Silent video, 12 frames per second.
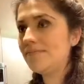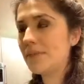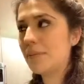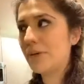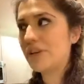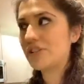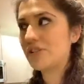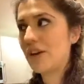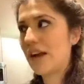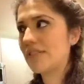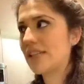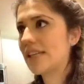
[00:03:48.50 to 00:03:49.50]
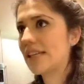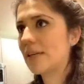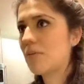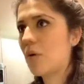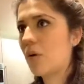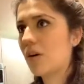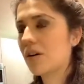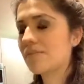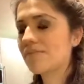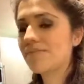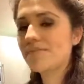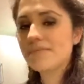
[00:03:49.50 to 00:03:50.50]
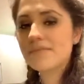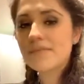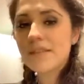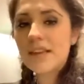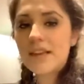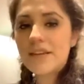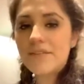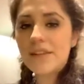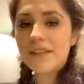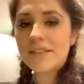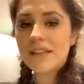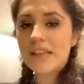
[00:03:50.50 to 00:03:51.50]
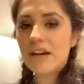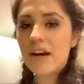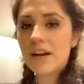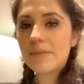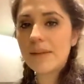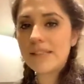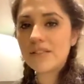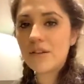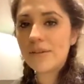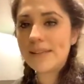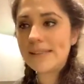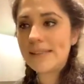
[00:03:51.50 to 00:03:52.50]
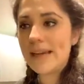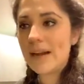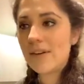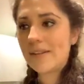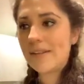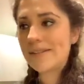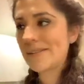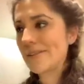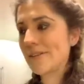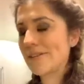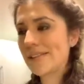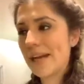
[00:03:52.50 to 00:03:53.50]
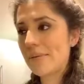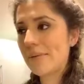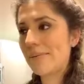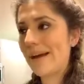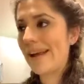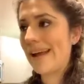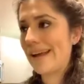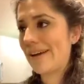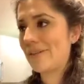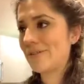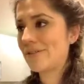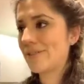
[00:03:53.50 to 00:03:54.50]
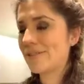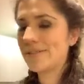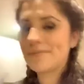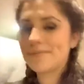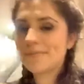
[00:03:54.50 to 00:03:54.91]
People aren't traveling anymore. I feel like the economy is going down. I think this is a good time to buy a house.